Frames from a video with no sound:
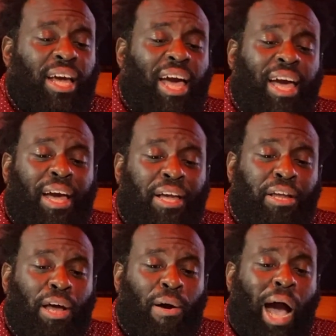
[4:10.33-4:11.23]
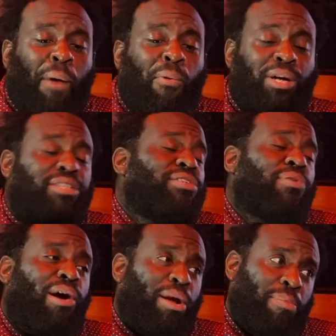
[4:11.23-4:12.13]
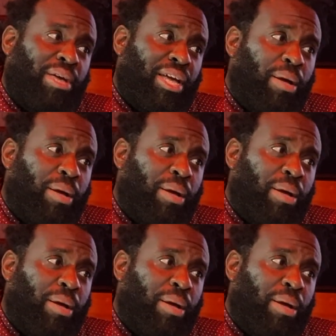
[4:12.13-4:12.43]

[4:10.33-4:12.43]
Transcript: And I wanted to do R&B.